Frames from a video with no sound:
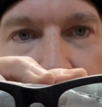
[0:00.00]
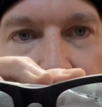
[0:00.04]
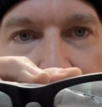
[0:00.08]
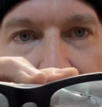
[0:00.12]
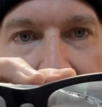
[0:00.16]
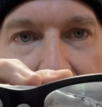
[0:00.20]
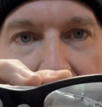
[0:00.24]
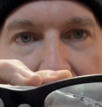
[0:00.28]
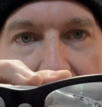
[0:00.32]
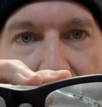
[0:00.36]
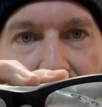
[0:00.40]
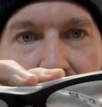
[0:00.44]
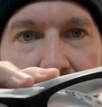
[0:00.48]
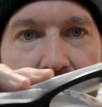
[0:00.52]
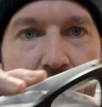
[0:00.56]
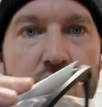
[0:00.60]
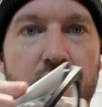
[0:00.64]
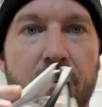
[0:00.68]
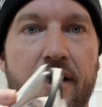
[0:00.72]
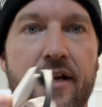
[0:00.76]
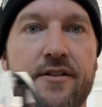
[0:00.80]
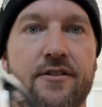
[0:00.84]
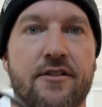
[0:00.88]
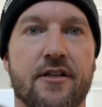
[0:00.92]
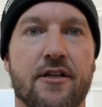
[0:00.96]
And they
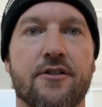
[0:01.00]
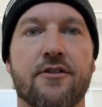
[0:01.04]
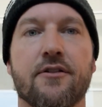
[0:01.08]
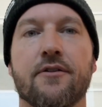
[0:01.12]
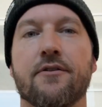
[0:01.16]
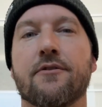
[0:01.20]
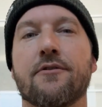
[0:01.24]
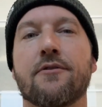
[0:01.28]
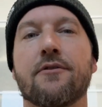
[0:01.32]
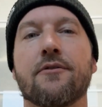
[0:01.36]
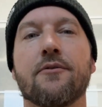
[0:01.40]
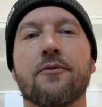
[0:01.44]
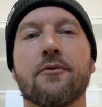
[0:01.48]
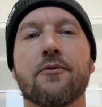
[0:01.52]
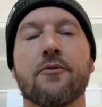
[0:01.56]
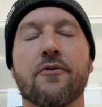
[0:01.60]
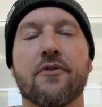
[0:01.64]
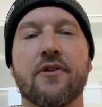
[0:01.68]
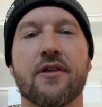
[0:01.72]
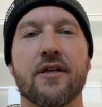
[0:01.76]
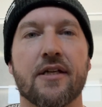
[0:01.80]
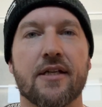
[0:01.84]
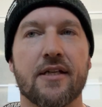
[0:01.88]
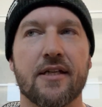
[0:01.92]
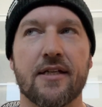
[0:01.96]
transition to
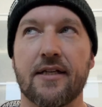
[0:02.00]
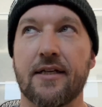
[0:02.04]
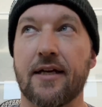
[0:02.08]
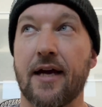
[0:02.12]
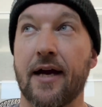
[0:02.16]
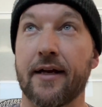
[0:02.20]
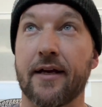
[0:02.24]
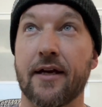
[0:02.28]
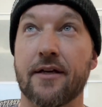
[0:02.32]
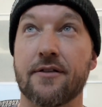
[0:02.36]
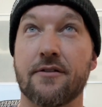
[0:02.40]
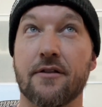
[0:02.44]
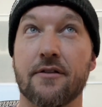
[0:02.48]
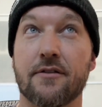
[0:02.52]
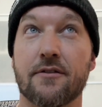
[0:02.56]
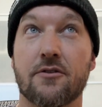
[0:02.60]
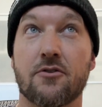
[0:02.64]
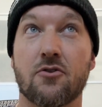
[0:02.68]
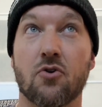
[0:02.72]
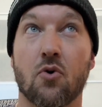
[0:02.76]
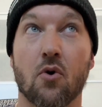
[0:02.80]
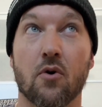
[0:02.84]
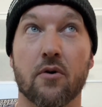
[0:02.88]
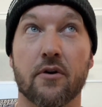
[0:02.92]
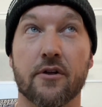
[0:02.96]
the, I guess it's
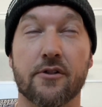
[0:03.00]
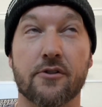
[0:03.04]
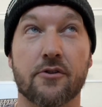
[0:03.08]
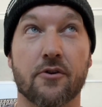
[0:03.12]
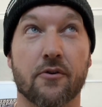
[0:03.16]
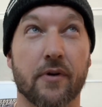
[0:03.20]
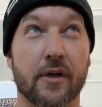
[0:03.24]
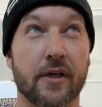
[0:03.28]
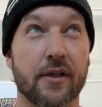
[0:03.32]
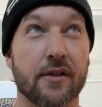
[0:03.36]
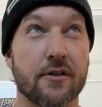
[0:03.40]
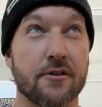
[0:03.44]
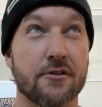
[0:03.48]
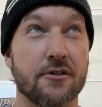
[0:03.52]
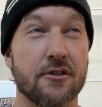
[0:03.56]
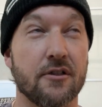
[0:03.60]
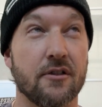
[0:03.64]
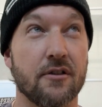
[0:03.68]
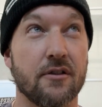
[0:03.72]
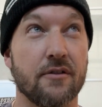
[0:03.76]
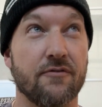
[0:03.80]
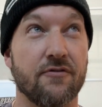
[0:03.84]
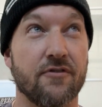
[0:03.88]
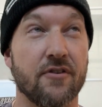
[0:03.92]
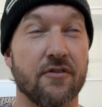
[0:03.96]
tortoise green, the
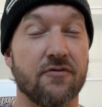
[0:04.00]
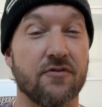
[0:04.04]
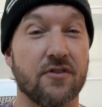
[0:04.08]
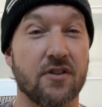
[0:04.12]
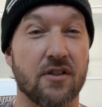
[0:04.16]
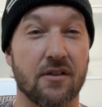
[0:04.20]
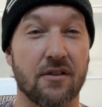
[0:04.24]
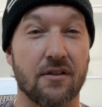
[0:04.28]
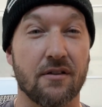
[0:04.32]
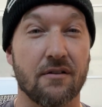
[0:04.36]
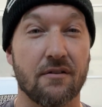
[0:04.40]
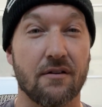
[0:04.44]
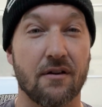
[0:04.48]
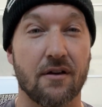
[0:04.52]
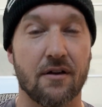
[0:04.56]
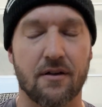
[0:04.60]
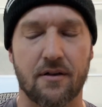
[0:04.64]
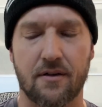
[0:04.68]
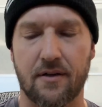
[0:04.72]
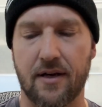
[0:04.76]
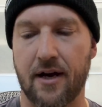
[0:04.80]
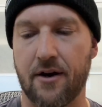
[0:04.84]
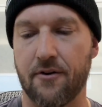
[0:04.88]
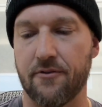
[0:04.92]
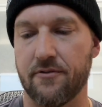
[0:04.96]
G15
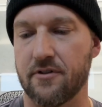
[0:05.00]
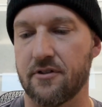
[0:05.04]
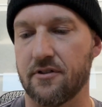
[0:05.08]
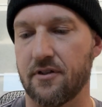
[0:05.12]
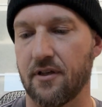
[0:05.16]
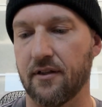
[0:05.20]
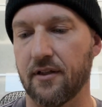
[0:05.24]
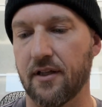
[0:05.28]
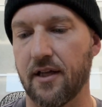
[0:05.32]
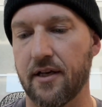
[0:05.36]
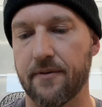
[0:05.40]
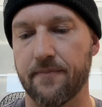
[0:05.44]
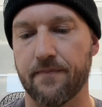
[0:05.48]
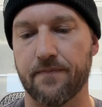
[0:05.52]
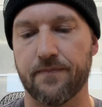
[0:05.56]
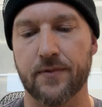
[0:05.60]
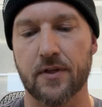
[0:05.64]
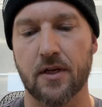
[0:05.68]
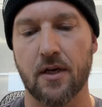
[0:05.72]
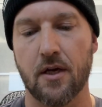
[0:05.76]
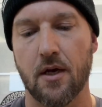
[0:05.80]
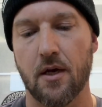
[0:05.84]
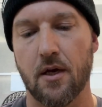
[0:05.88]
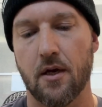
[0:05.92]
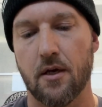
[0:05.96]
out in sunlight.
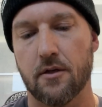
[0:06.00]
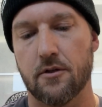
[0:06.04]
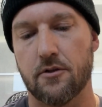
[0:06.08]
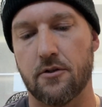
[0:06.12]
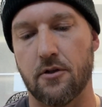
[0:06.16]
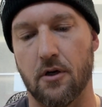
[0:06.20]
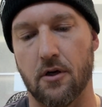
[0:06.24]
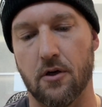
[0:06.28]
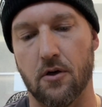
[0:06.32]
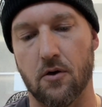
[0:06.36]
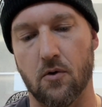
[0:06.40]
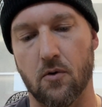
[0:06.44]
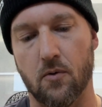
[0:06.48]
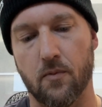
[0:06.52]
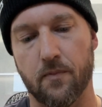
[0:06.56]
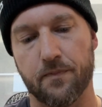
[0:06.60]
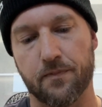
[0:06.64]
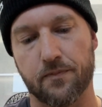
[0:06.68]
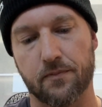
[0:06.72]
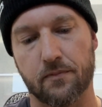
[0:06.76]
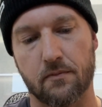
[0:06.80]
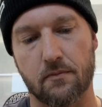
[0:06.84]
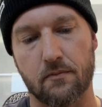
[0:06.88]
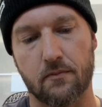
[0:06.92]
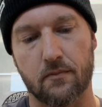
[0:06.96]
So
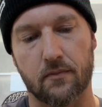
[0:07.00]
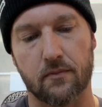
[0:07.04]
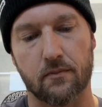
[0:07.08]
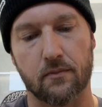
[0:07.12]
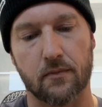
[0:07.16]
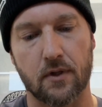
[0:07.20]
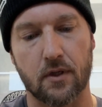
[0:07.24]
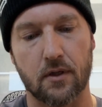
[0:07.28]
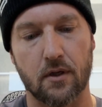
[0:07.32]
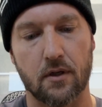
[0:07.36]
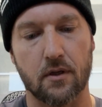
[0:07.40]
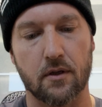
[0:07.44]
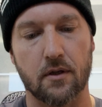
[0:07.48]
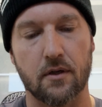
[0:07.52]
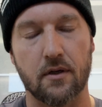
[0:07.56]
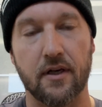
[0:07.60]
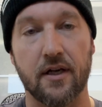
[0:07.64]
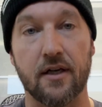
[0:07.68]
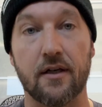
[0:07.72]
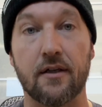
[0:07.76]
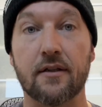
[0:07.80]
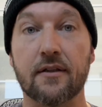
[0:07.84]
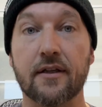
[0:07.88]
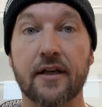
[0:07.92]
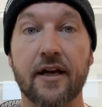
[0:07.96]

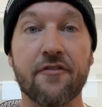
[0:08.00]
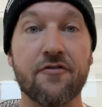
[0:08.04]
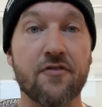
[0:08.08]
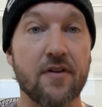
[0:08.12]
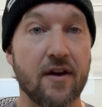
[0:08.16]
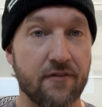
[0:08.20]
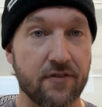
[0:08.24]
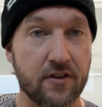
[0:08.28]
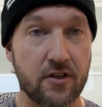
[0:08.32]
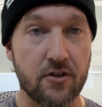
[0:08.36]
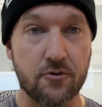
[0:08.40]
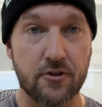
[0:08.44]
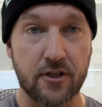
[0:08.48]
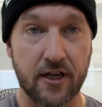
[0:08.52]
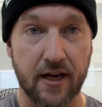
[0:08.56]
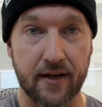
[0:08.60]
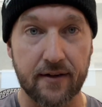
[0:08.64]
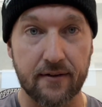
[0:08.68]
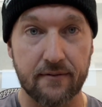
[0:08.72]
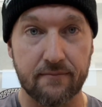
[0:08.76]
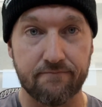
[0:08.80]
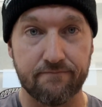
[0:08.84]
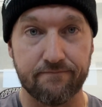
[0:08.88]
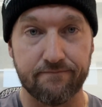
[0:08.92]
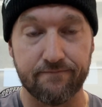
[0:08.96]
if you have a huge
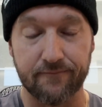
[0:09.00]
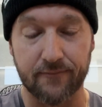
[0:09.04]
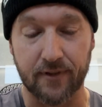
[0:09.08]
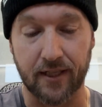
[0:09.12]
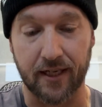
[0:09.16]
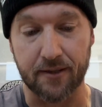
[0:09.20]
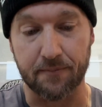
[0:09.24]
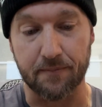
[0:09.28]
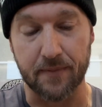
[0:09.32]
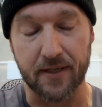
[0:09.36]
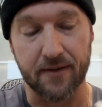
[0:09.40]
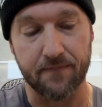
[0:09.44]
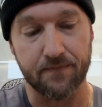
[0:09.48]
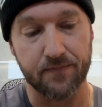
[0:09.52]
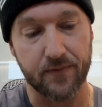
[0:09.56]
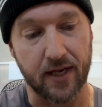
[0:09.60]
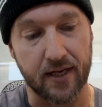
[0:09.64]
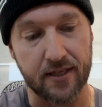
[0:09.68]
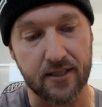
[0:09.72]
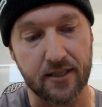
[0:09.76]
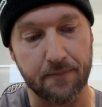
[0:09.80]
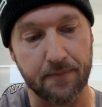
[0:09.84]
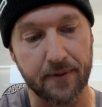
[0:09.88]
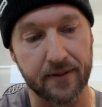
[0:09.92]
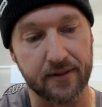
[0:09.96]
head, like me, I
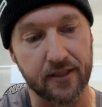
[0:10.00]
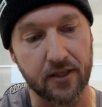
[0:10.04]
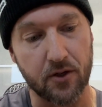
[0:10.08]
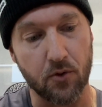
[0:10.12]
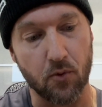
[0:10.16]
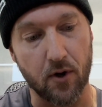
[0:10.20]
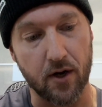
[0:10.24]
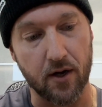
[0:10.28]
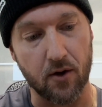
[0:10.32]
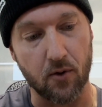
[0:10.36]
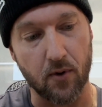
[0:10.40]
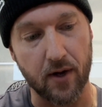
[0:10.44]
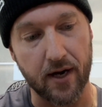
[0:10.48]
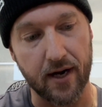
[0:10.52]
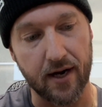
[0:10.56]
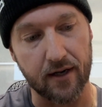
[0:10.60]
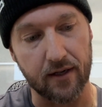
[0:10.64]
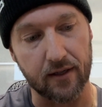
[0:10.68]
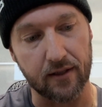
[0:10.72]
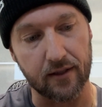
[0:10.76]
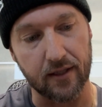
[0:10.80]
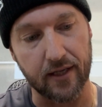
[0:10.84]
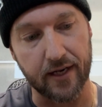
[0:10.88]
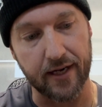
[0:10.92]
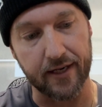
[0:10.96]
typically will
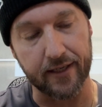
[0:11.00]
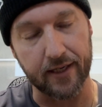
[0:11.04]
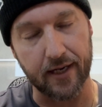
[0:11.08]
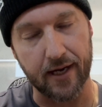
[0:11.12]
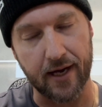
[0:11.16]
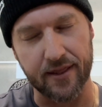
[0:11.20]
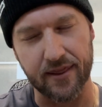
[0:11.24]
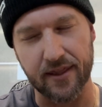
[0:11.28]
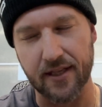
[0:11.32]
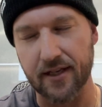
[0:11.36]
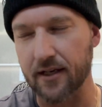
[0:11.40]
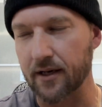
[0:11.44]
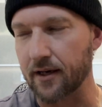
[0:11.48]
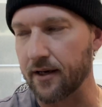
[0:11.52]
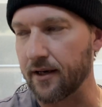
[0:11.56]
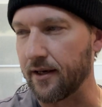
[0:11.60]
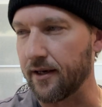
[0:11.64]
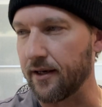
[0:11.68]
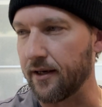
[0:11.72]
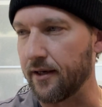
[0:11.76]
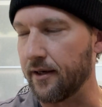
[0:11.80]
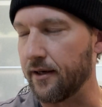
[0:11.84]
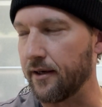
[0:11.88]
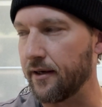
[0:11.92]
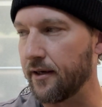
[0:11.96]
wear like, I think
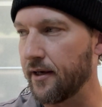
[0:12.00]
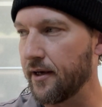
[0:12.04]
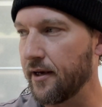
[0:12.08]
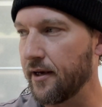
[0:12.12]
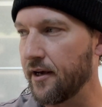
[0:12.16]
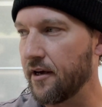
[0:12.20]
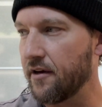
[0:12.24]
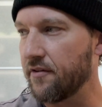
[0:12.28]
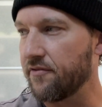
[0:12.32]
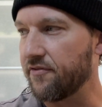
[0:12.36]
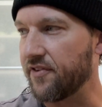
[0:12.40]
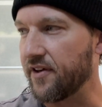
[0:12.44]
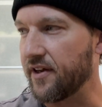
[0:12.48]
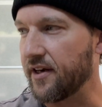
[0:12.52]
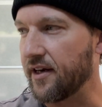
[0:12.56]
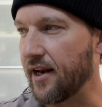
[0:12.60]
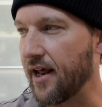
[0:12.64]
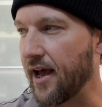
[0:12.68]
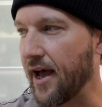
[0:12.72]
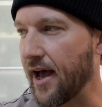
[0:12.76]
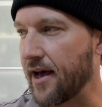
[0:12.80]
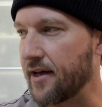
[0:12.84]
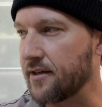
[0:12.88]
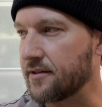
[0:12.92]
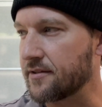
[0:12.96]
a fitted
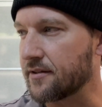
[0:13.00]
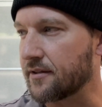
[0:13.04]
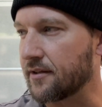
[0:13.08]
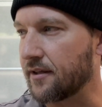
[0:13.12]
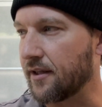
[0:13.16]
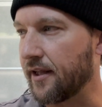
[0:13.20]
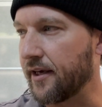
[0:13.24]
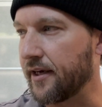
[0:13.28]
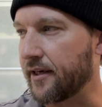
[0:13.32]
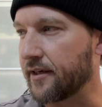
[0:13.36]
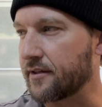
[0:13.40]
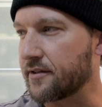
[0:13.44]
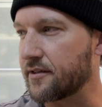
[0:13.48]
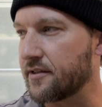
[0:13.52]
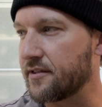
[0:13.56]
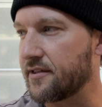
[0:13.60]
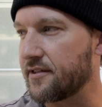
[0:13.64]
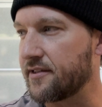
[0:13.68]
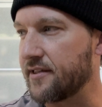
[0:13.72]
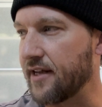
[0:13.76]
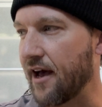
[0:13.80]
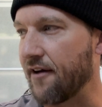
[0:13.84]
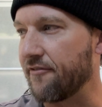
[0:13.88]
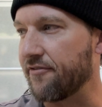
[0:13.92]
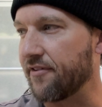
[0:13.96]
hat is like
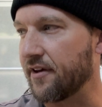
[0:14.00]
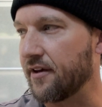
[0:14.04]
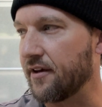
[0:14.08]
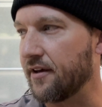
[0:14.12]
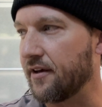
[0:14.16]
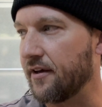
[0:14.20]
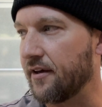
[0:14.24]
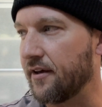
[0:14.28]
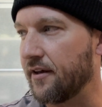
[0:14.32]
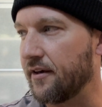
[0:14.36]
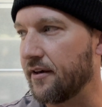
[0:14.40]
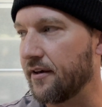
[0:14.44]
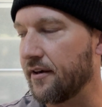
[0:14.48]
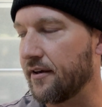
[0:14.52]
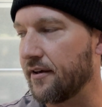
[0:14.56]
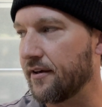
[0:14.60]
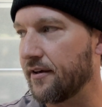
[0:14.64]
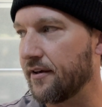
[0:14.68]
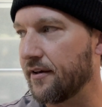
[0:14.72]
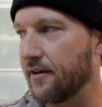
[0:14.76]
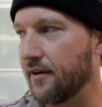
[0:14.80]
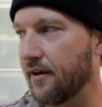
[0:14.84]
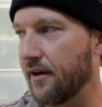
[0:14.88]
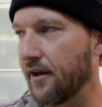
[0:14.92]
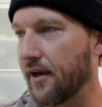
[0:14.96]
7
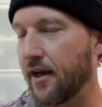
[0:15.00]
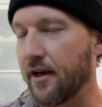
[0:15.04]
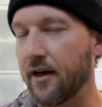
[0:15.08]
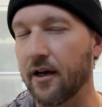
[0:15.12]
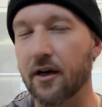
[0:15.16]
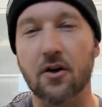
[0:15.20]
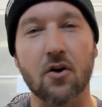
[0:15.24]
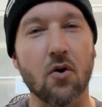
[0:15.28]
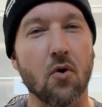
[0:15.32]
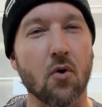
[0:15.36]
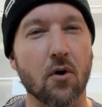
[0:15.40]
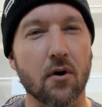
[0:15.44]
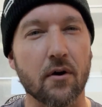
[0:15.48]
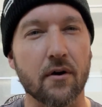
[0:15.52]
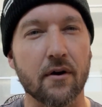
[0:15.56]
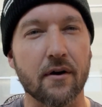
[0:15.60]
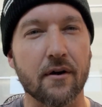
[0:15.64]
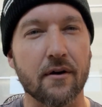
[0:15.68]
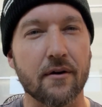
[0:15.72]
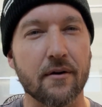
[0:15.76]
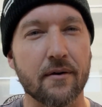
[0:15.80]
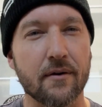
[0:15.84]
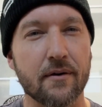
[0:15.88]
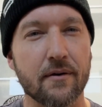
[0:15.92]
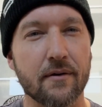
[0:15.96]

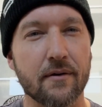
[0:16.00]
1/4,